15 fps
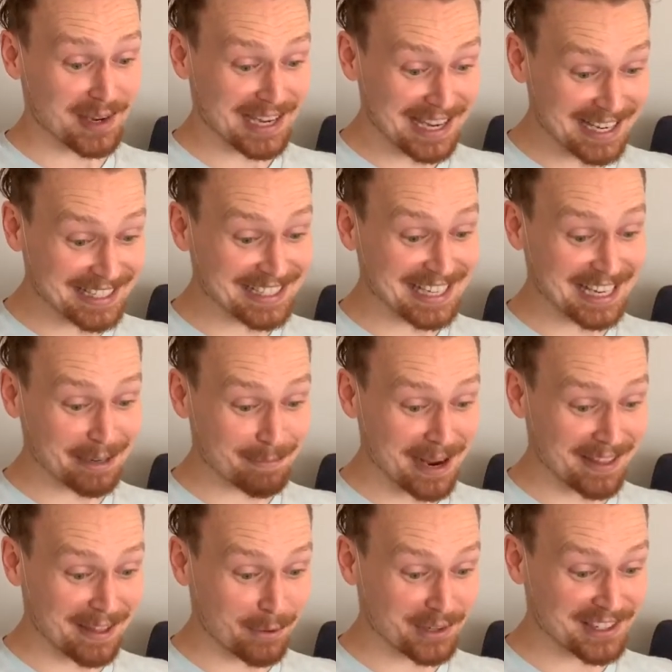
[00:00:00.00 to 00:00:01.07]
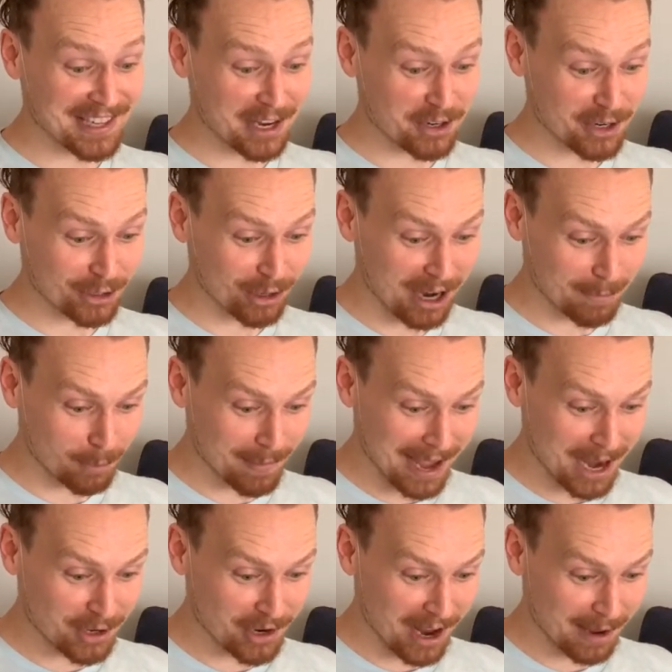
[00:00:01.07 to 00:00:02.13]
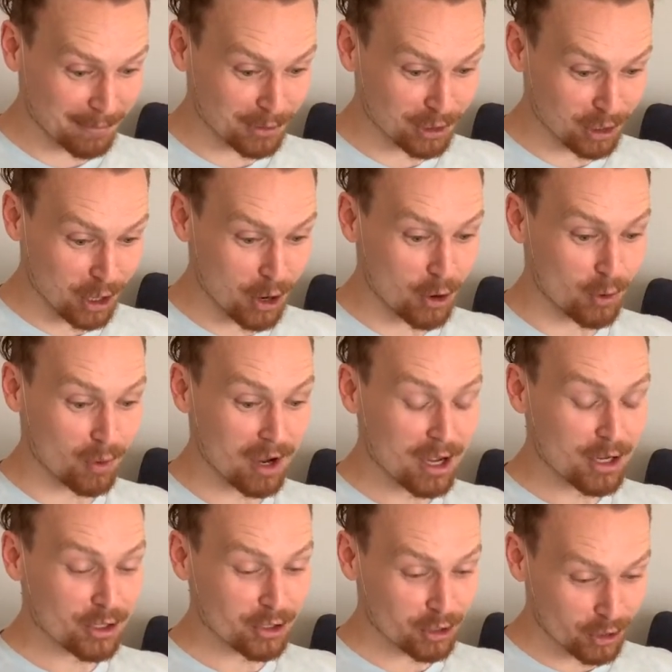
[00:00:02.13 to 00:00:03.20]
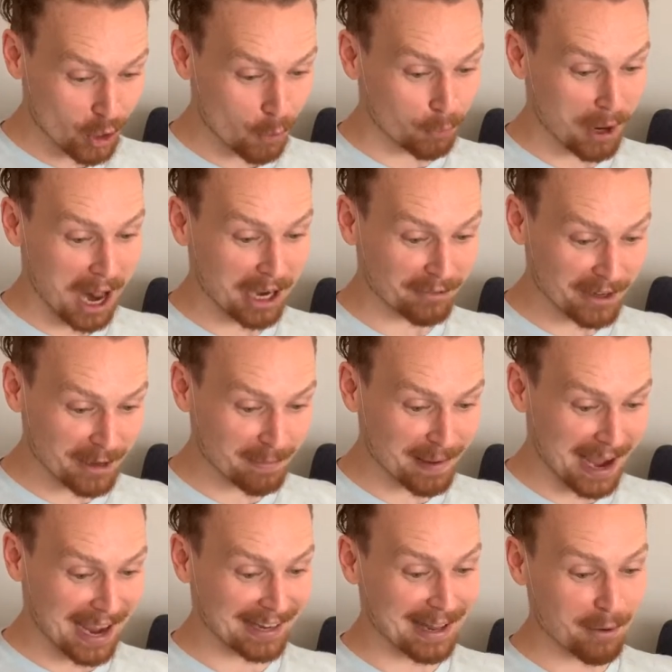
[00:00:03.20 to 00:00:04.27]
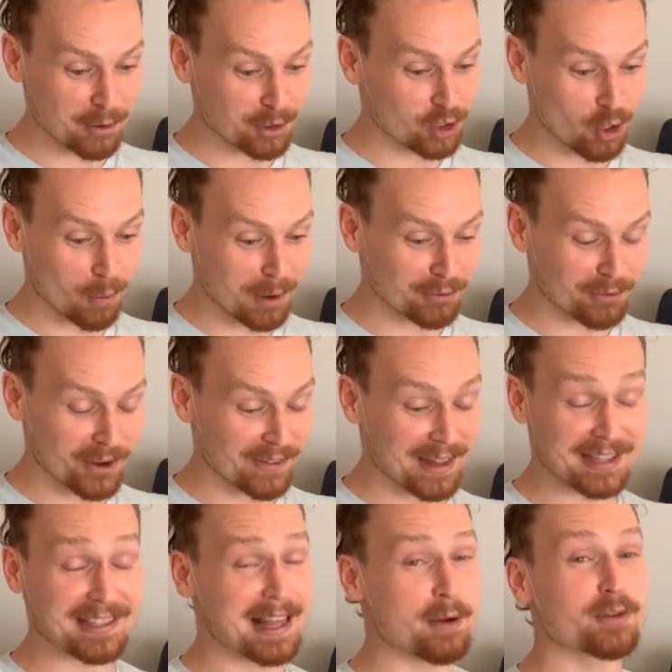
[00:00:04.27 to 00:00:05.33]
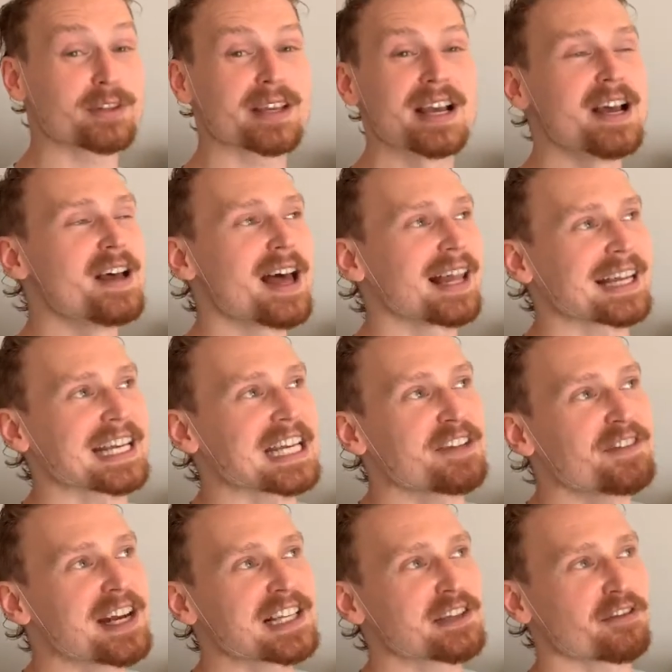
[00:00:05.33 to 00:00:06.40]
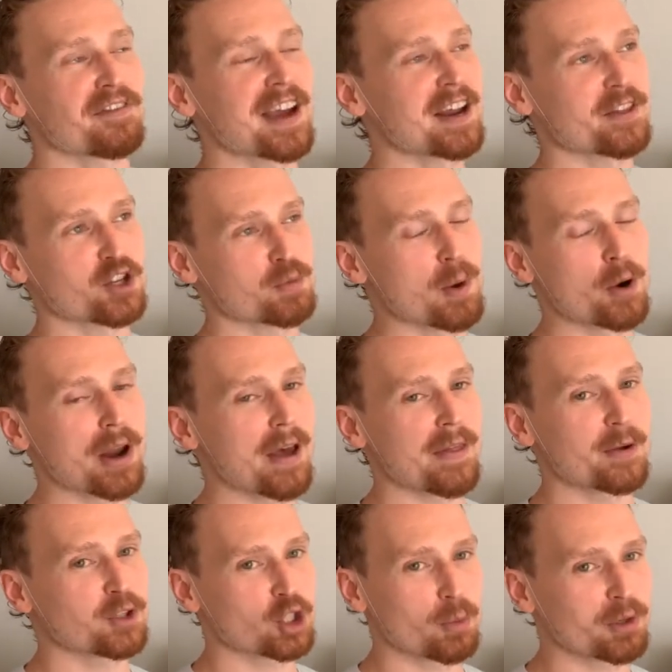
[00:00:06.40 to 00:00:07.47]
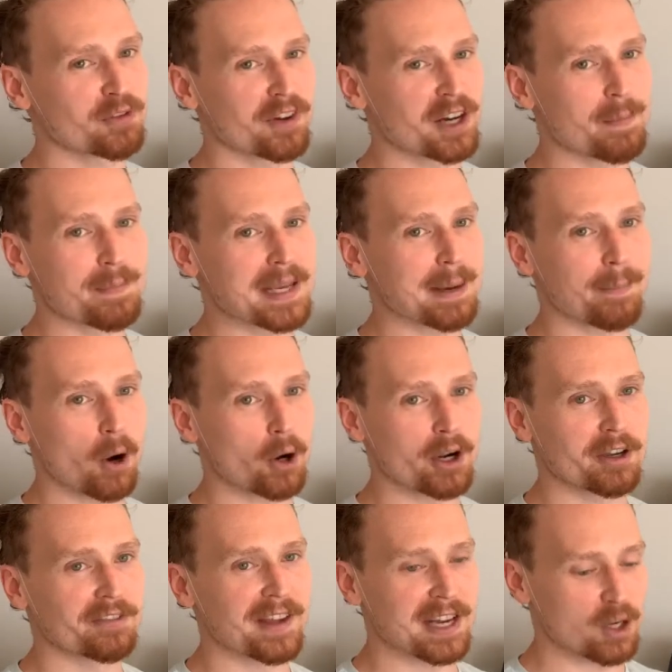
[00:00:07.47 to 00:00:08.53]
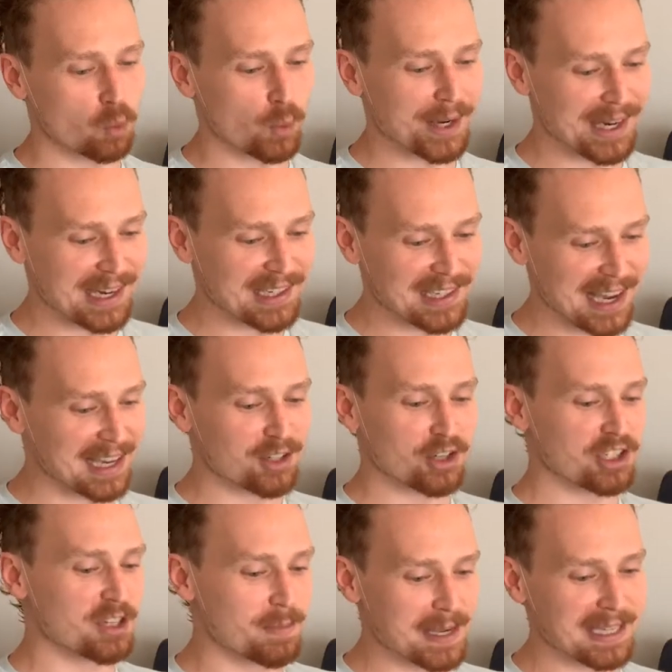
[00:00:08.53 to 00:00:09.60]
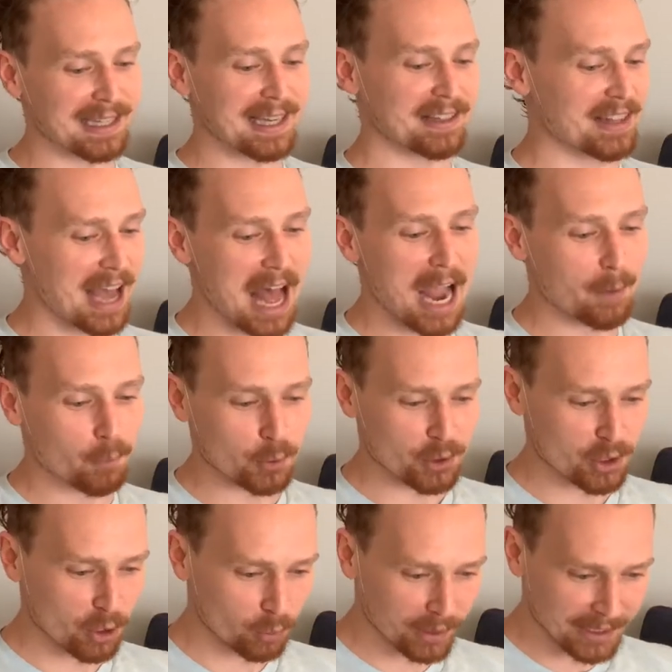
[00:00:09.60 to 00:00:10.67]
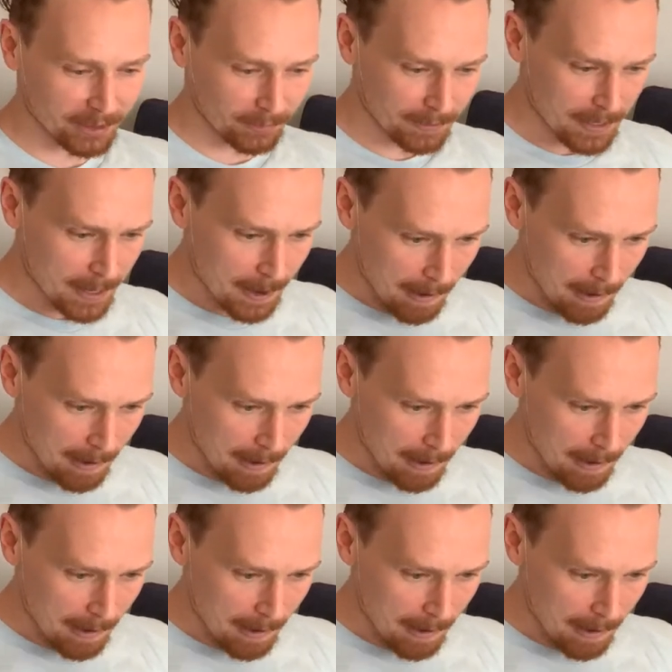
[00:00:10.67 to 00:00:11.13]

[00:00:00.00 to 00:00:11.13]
He did, man. That was such an incredible match. I'm so, so proud of him, and that was so much fun. That was... Like, even as a fan of the Schmodown, that was so much fun to be a part of and to witness and just to be, like, the hype was so real.